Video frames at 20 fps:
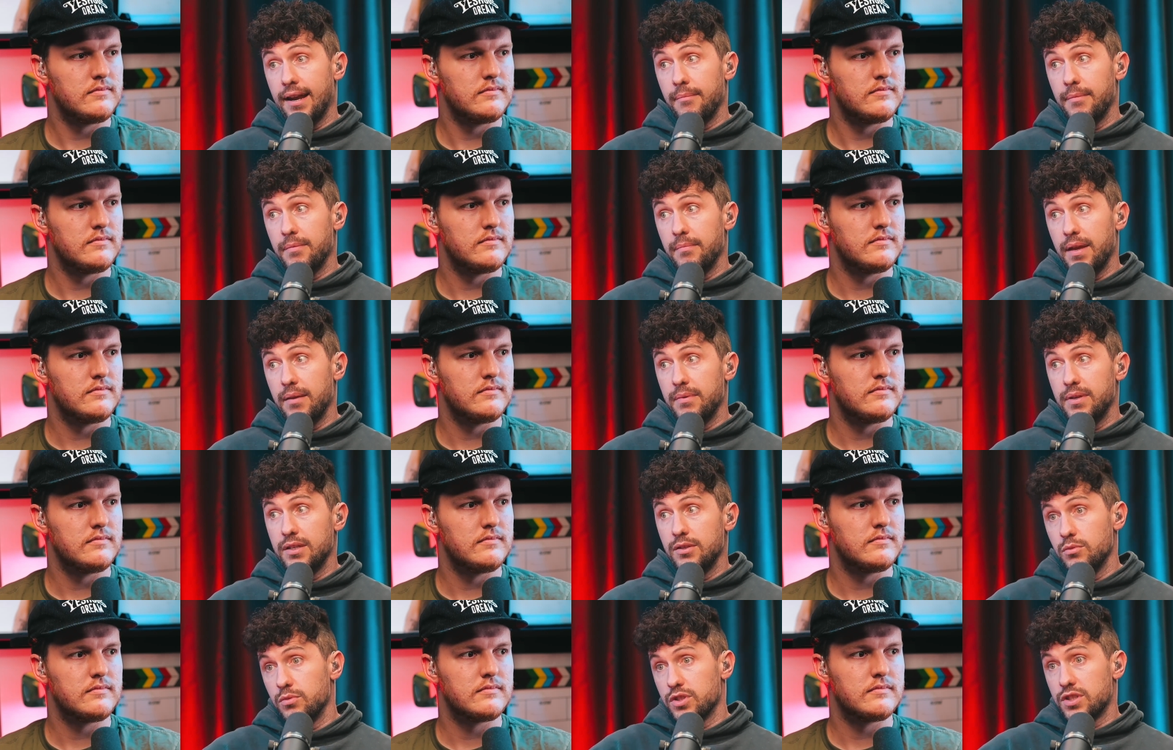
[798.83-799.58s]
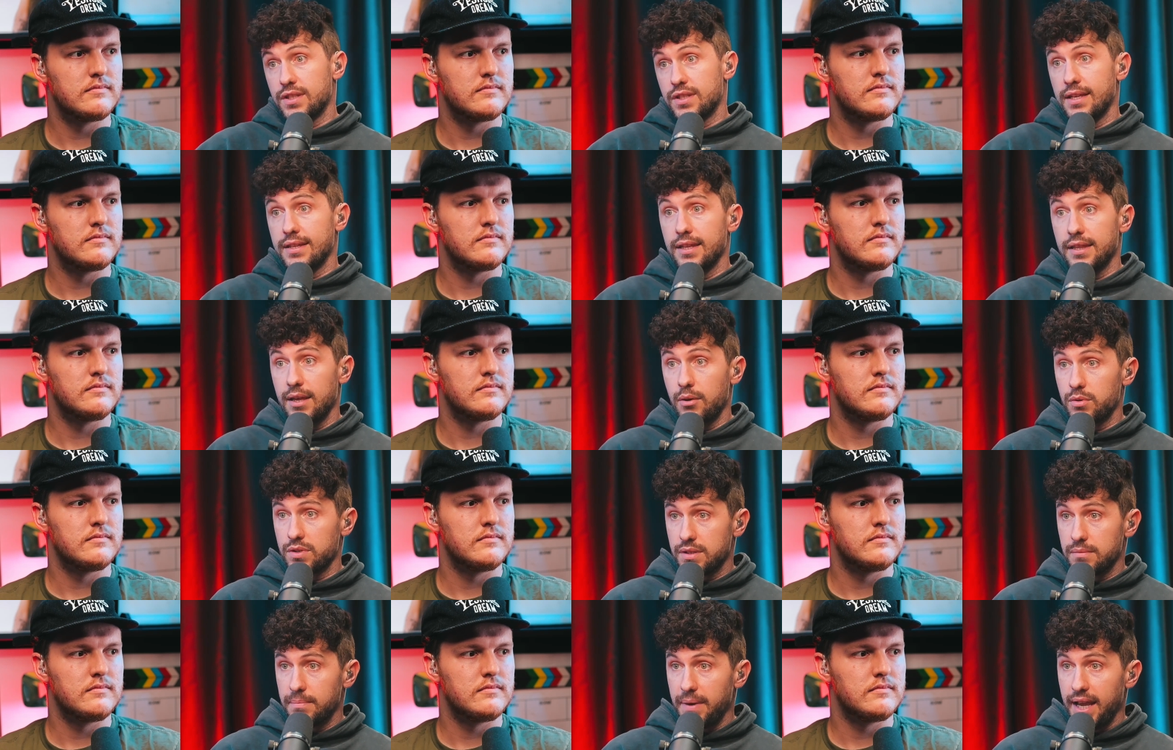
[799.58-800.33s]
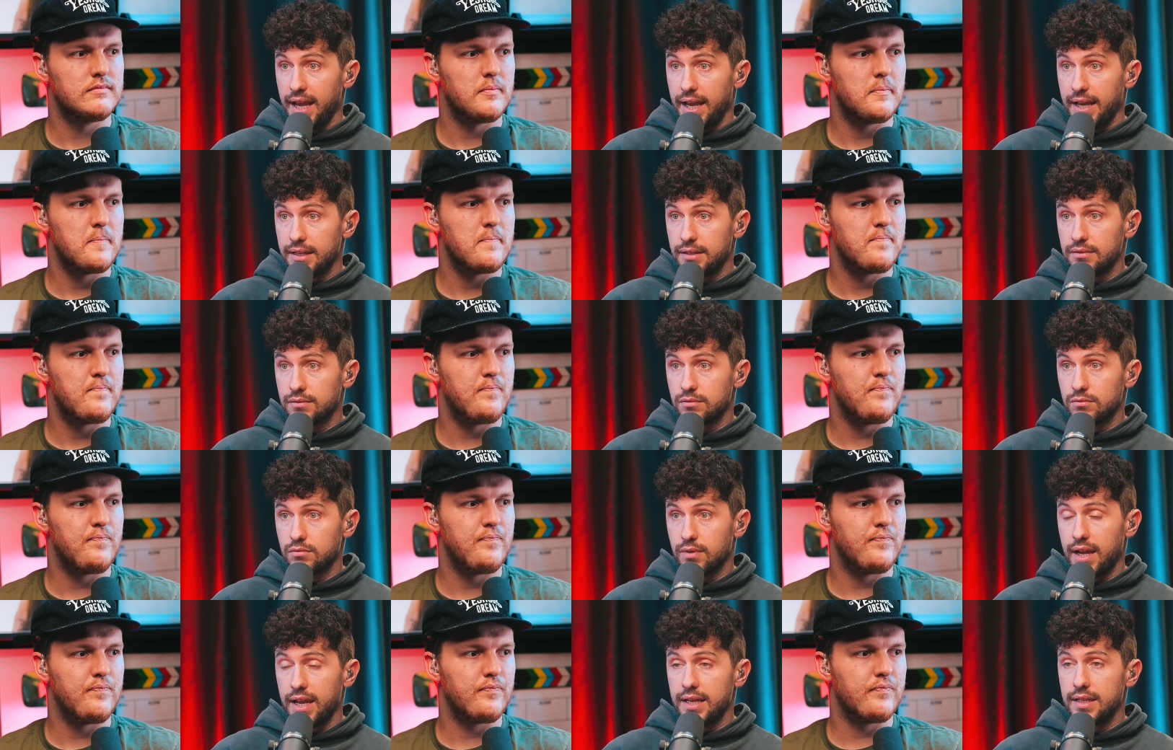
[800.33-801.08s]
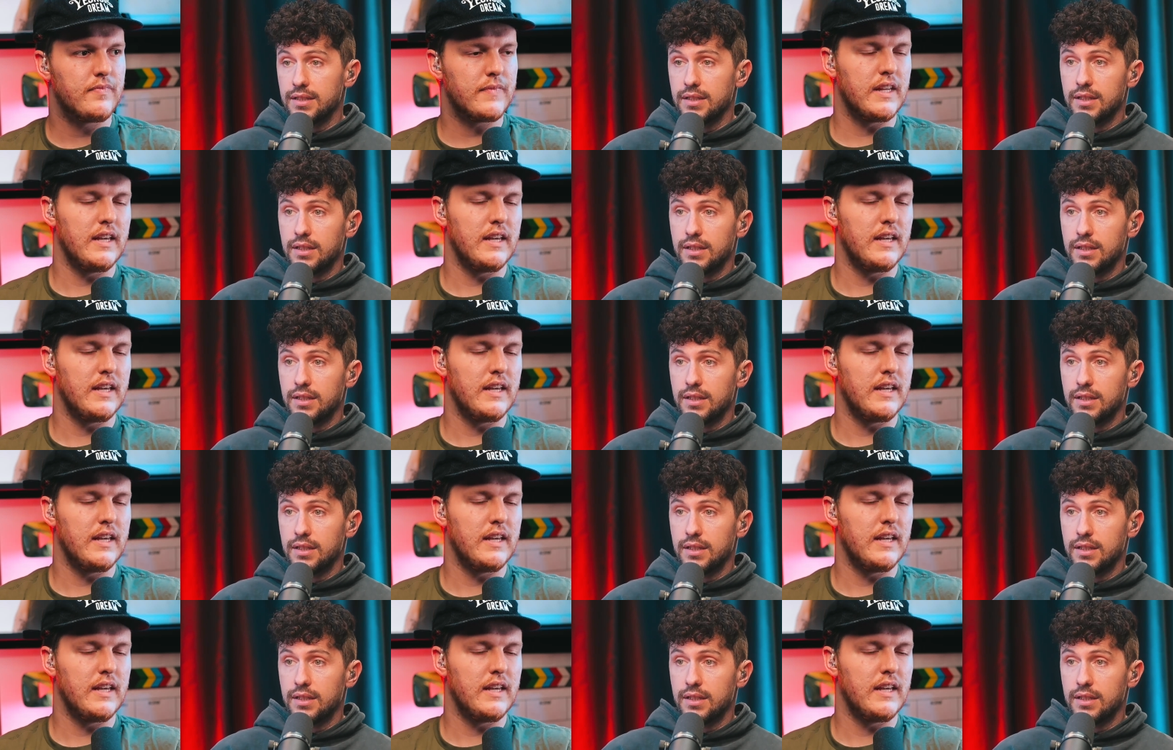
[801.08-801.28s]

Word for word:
Speaker 1: I mean, maybe you would say that that wasn't bad, right?